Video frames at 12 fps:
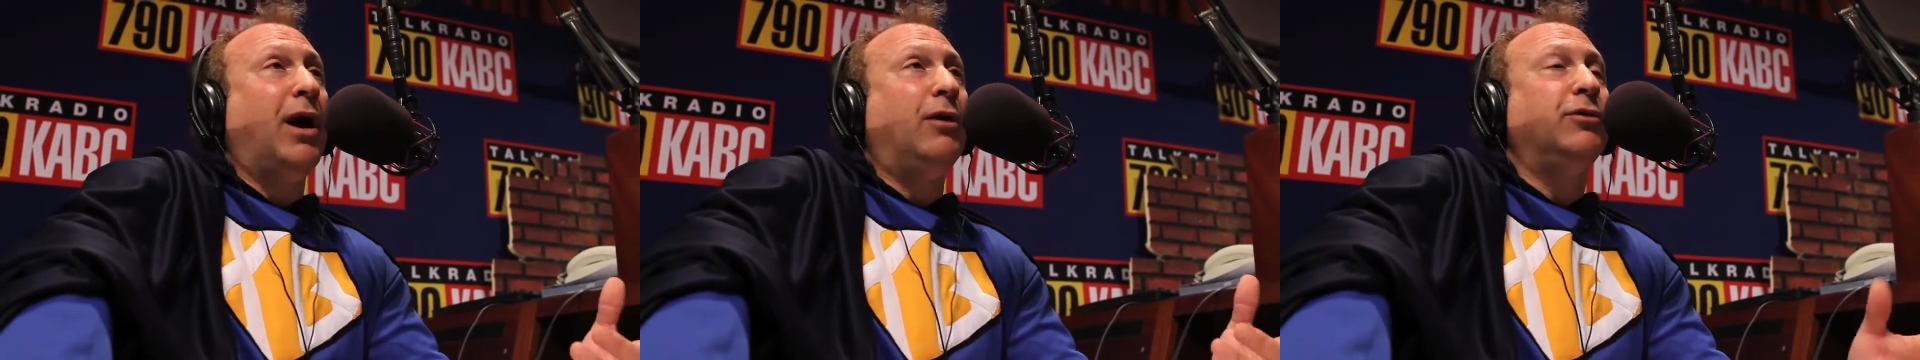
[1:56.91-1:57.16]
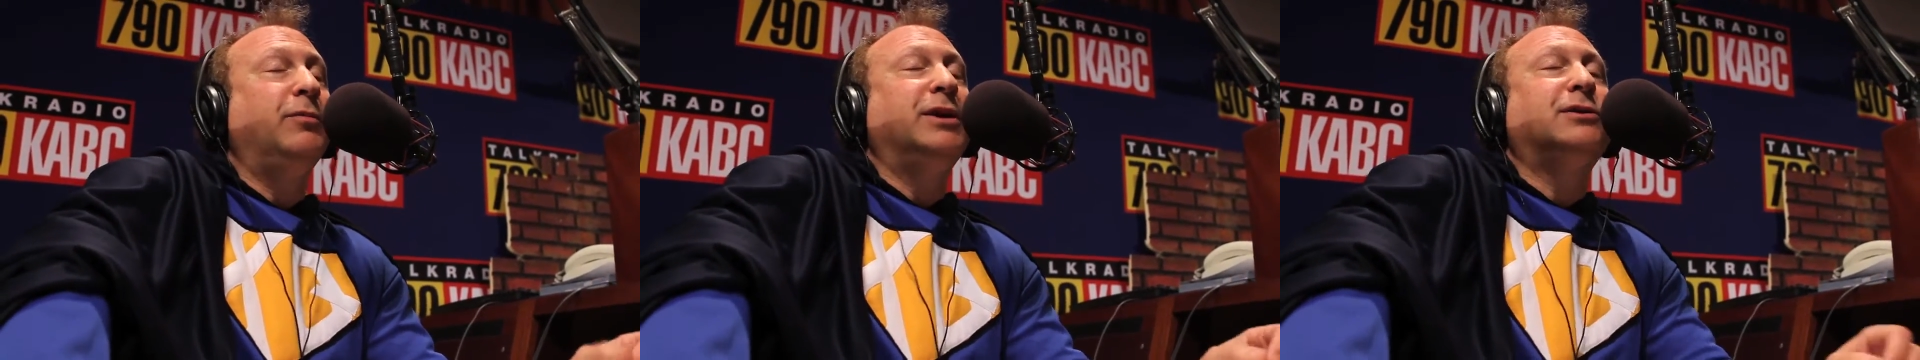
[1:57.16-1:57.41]

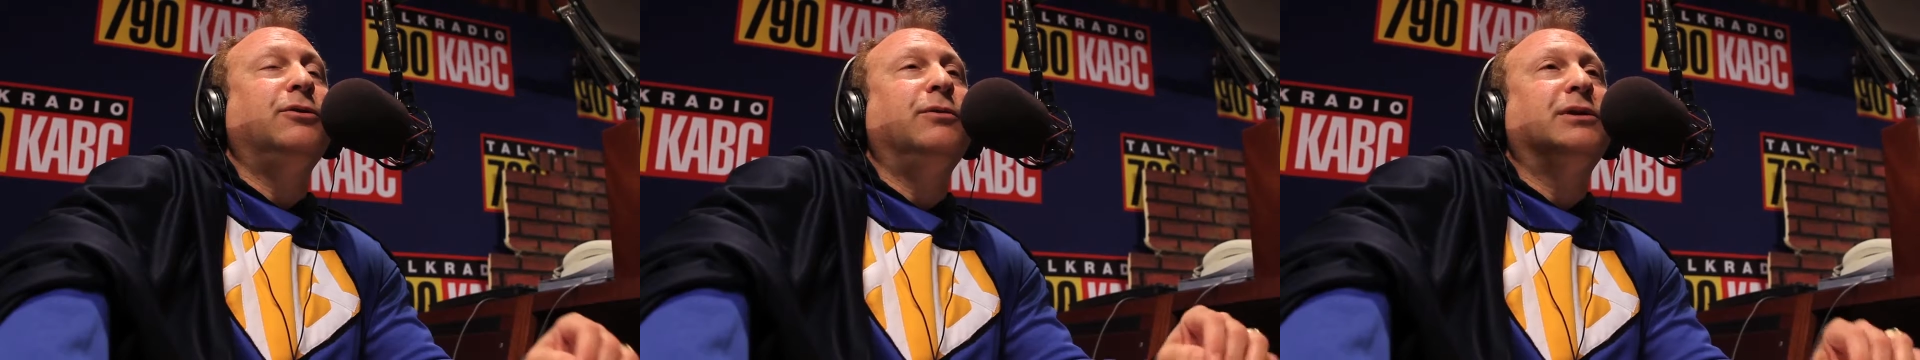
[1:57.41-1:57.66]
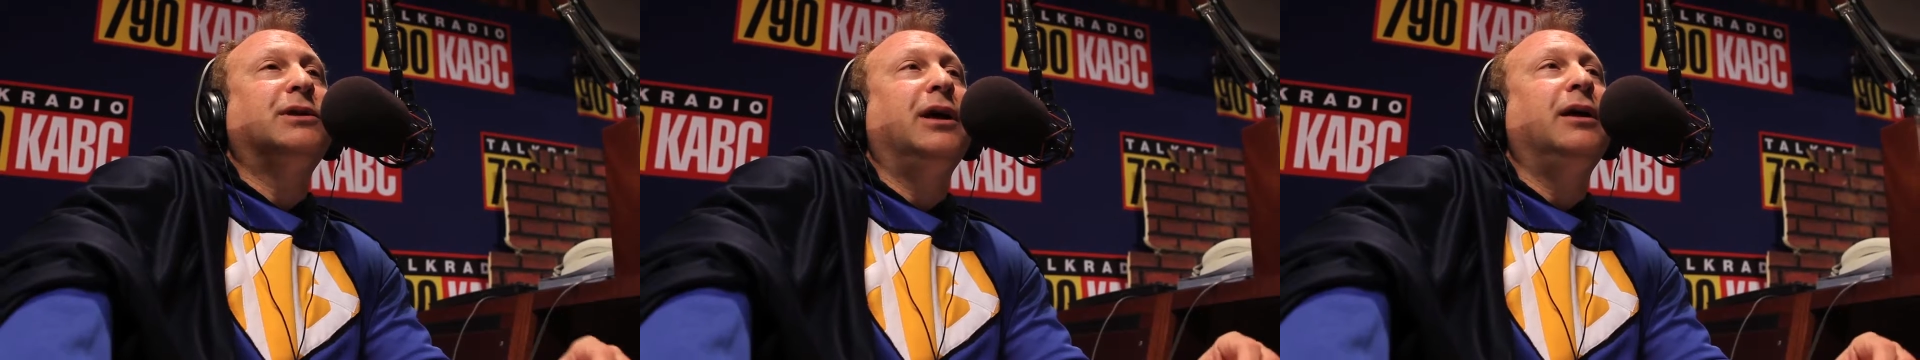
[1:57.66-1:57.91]
Crowned Miss
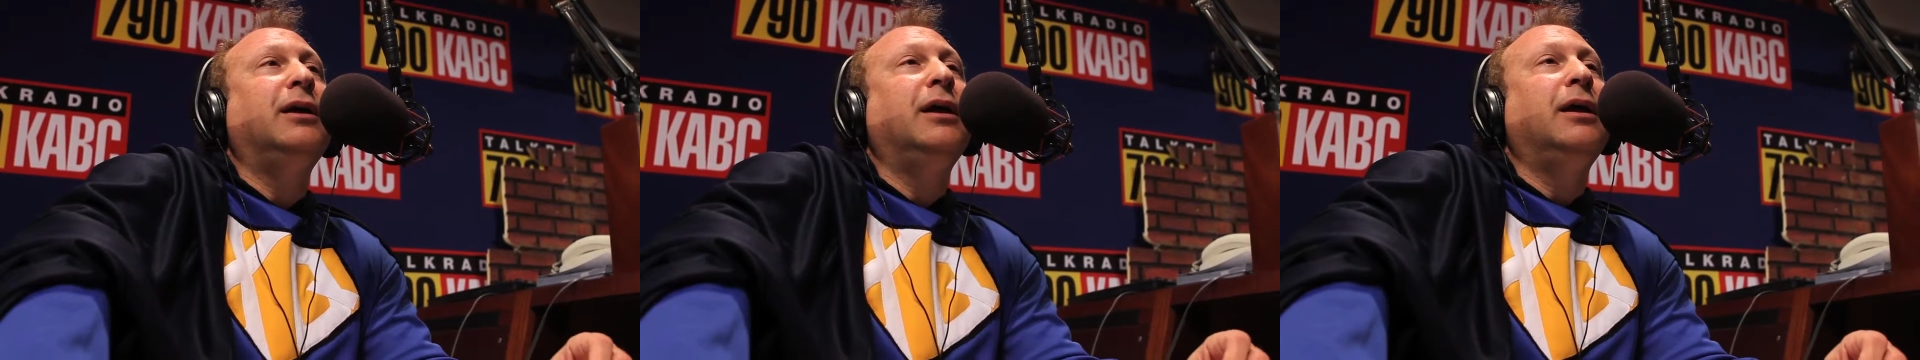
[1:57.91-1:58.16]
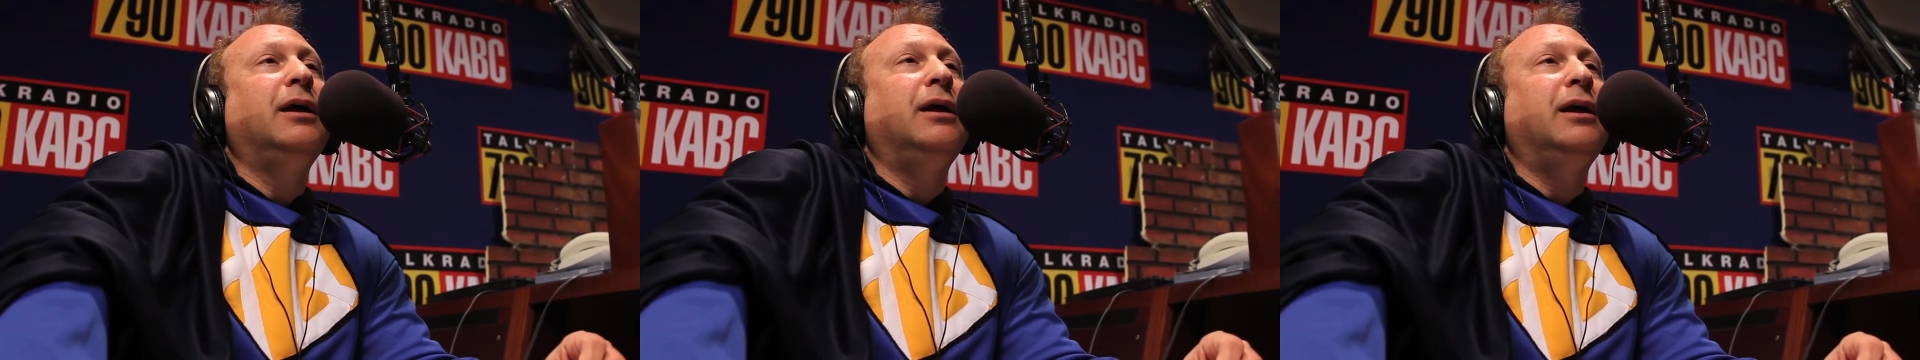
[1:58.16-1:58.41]
USA.
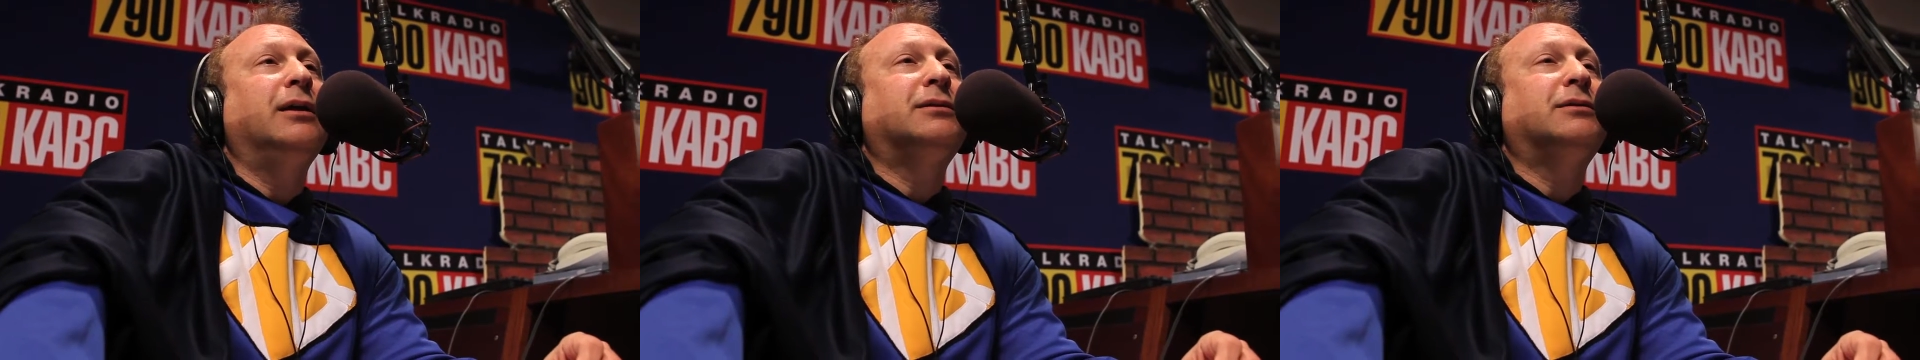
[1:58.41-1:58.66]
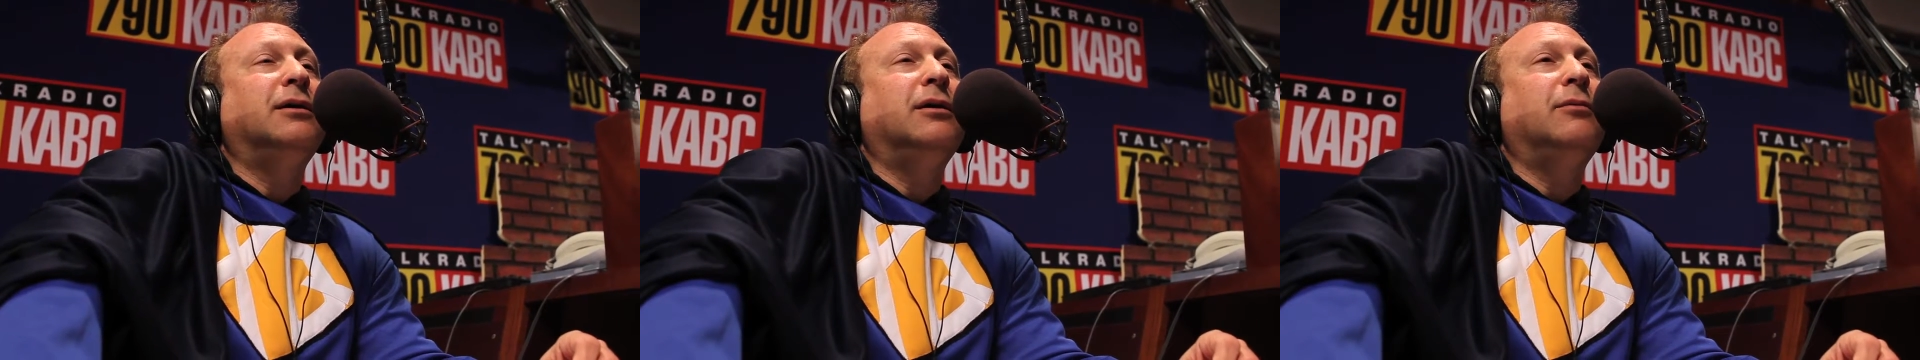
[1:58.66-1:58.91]

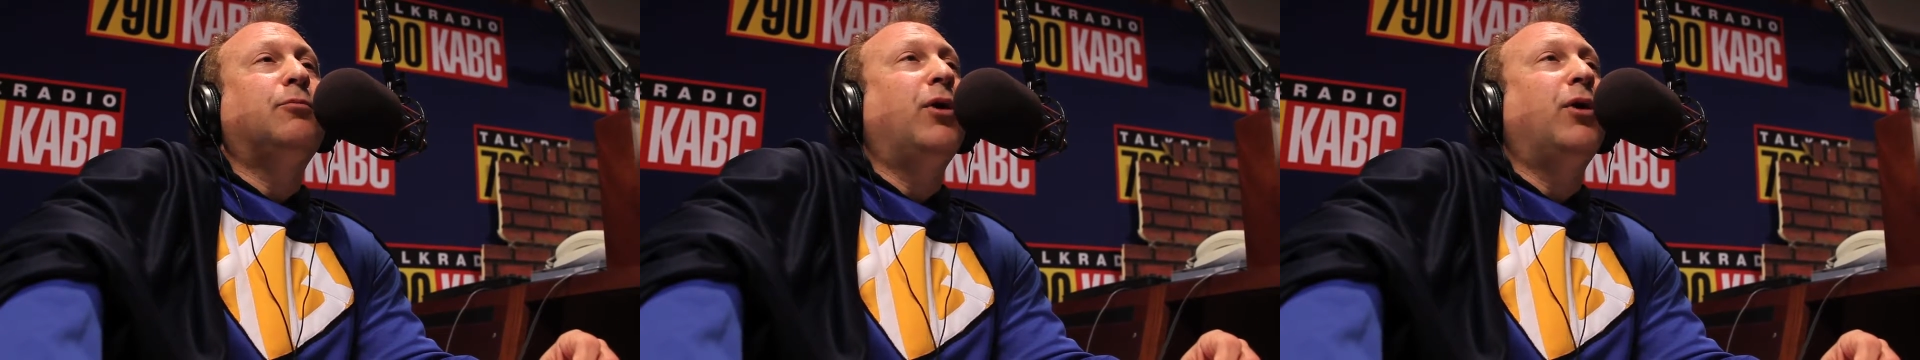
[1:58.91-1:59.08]
It's a